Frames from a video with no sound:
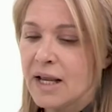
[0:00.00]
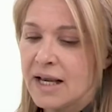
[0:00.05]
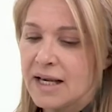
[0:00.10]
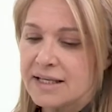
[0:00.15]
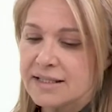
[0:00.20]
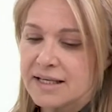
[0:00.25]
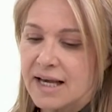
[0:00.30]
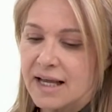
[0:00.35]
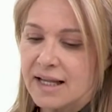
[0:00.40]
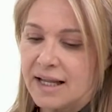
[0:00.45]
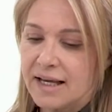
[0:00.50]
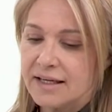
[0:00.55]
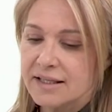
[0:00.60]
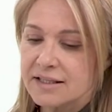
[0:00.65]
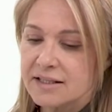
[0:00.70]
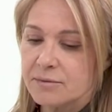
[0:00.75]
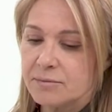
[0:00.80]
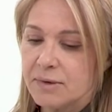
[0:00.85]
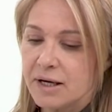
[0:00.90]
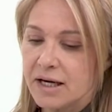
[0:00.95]
is I like
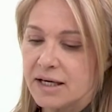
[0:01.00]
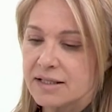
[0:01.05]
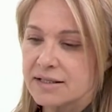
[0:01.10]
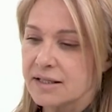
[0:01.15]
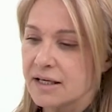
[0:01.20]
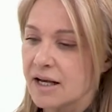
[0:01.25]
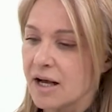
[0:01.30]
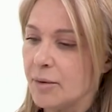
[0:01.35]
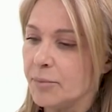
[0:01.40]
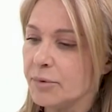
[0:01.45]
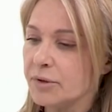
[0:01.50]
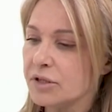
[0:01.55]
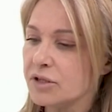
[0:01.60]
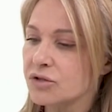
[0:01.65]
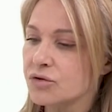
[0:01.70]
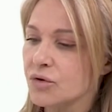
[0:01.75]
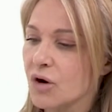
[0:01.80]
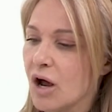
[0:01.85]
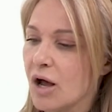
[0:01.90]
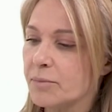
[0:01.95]
to mix a couple
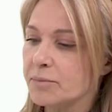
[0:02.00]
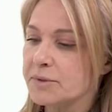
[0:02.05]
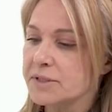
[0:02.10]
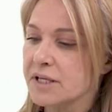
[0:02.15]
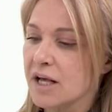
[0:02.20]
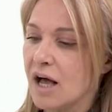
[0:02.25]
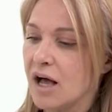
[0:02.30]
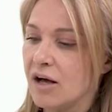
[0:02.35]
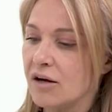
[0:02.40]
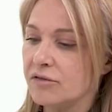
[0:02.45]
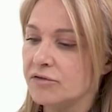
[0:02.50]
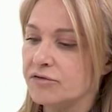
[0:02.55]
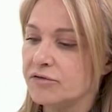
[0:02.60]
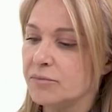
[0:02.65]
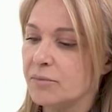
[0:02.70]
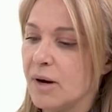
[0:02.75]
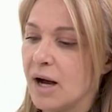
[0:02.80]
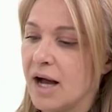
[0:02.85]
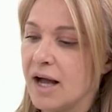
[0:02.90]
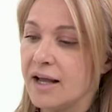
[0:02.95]
of drops of
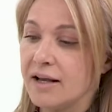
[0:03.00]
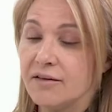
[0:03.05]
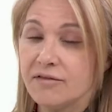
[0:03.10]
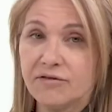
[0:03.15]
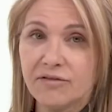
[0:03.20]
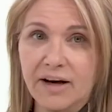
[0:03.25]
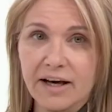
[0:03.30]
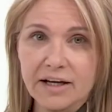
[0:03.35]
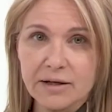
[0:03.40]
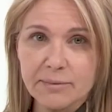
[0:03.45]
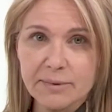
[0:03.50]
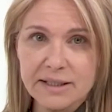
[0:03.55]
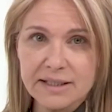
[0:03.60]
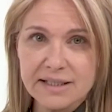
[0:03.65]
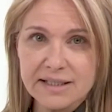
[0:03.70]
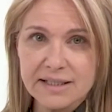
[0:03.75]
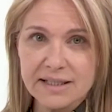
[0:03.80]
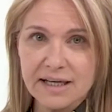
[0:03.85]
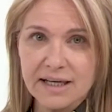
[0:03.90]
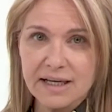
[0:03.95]
my vitamin
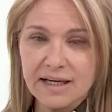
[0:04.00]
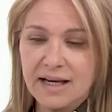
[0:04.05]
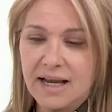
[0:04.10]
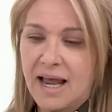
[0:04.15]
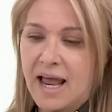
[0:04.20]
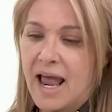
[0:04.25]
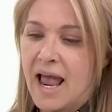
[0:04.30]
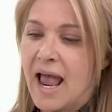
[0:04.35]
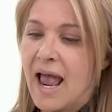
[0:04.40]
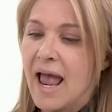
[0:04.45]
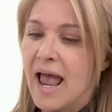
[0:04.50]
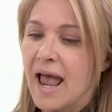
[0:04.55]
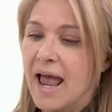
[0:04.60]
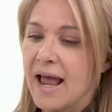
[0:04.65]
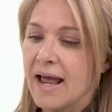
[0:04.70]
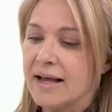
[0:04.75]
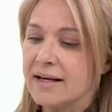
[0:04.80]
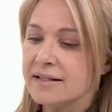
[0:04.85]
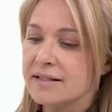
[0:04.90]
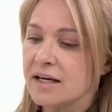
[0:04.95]
C
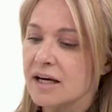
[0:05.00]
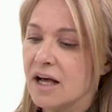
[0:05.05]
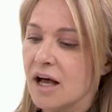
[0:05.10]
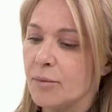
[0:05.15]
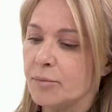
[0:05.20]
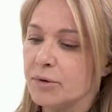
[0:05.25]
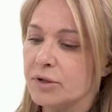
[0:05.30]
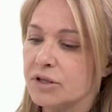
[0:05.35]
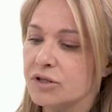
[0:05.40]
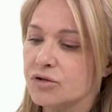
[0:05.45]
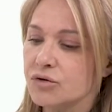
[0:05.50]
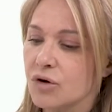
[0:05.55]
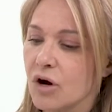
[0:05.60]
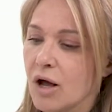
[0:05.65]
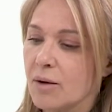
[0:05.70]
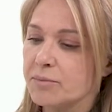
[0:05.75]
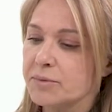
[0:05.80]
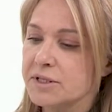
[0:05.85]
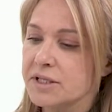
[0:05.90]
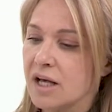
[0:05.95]
and a couple of
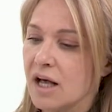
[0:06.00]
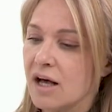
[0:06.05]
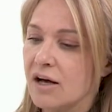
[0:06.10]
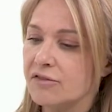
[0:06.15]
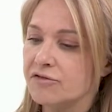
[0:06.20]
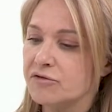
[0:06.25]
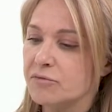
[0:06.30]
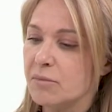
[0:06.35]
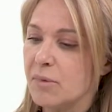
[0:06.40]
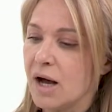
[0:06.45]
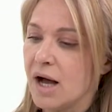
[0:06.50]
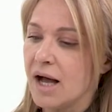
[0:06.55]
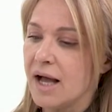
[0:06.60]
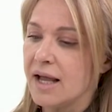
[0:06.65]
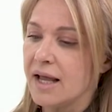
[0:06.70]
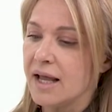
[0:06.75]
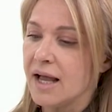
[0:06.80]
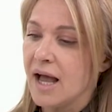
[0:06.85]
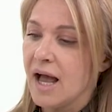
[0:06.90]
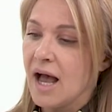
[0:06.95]
drops of
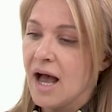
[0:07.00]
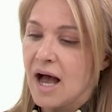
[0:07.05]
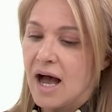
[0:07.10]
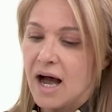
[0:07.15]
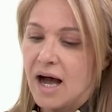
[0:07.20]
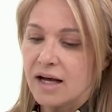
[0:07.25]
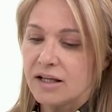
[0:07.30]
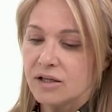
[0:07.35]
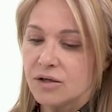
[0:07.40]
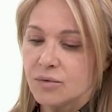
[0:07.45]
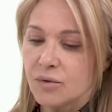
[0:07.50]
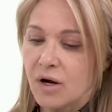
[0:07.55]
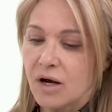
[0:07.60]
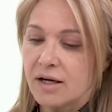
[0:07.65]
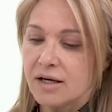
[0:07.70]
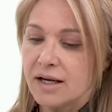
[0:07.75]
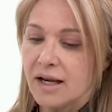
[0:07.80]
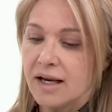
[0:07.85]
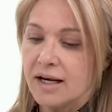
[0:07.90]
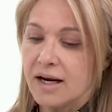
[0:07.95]
my
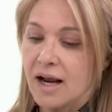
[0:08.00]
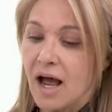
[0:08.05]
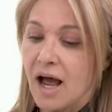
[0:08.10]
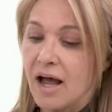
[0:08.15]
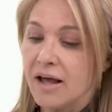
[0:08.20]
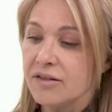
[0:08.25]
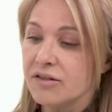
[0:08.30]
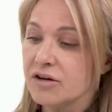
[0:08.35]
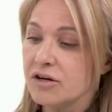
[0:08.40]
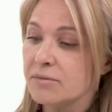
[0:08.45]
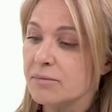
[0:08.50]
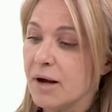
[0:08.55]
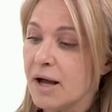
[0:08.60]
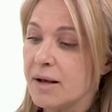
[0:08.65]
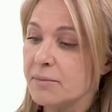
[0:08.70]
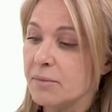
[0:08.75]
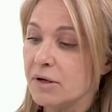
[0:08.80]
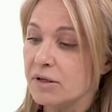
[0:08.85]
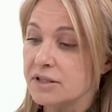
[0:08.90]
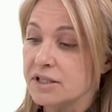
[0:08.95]
hyaluronate, either my
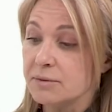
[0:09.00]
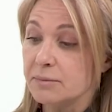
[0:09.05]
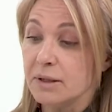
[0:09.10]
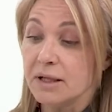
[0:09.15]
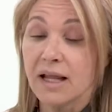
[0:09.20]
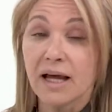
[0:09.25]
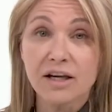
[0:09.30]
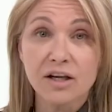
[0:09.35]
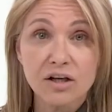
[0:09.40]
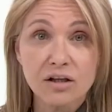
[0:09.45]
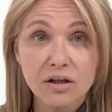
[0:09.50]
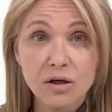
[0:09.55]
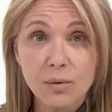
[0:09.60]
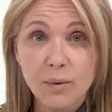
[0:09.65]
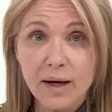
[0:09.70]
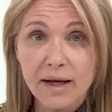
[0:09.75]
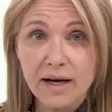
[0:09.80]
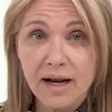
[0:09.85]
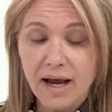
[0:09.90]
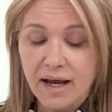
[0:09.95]
multi-molecular
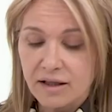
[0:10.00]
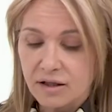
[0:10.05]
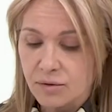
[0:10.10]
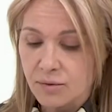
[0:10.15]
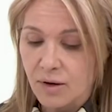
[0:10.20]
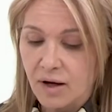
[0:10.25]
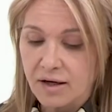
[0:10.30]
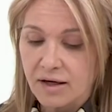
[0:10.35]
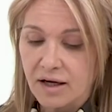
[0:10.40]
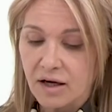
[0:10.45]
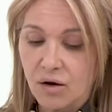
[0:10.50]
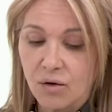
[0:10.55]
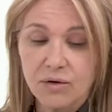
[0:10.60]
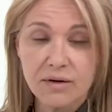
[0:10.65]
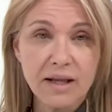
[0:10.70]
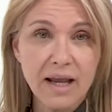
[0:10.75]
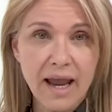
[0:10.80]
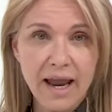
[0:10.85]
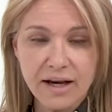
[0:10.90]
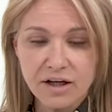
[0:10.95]
weight hyaluronate or
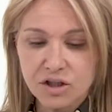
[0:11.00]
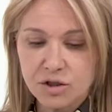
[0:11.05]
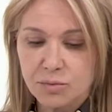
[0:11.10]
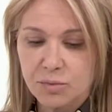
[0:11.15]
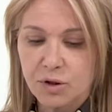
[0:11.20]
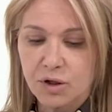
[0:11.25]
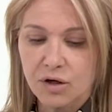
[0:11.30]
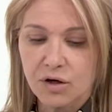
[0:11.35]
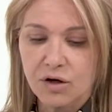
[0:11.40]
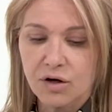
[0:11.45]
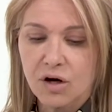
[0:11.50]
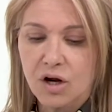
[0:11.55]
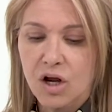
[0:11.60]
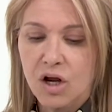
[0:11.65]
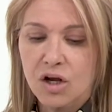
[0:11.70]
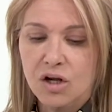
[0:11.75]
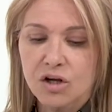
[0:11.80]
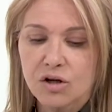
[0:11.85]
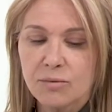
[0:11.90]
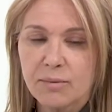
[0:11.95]
the H-Pure.
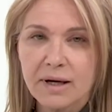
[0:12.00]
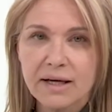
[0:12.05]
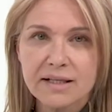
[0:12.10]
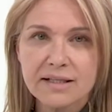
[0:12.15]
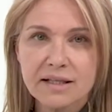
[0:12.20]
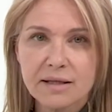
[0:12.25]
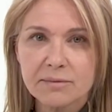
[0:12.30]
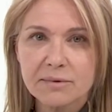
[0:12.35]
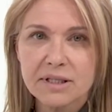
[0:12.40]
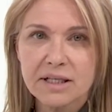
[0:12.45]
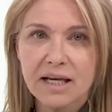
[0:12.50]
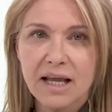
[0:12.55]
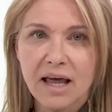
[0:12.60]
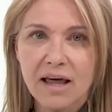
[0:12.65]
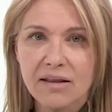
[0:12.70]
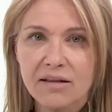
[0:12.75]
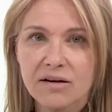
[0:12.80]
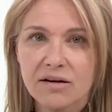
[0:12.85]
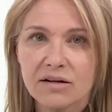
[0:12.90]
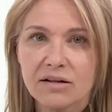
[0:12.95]
You mix them
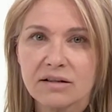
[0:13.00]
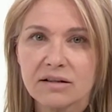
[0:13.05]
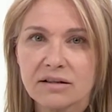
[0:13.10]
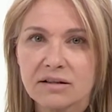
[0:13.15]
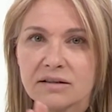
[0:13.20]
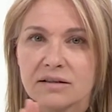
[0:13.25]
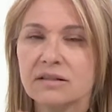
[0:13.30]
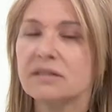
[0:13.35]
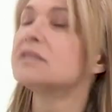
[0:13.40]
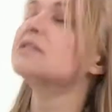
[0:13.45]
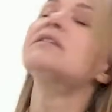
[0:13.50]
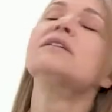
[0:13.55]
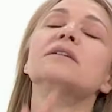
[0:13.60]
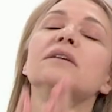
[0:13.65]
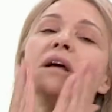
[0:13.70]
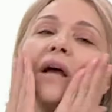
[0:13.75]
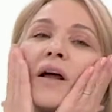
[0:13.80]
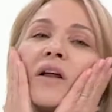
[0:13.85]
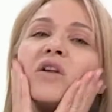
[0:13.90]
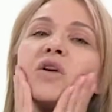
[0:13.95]
together
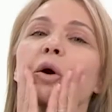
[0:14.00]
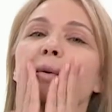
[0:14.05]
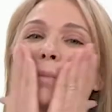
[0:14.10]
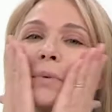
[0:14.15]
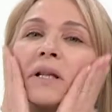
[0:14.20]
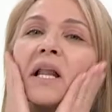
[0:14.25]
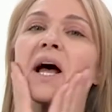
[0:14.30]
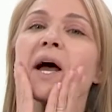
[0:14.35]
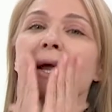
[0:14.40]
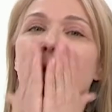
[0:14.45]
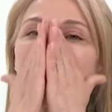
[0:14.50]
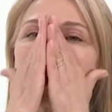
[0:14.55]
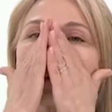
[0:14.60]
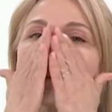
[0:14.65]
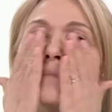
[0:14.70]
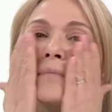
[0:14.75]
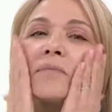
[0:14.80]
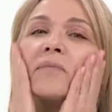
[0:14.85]
and you apply it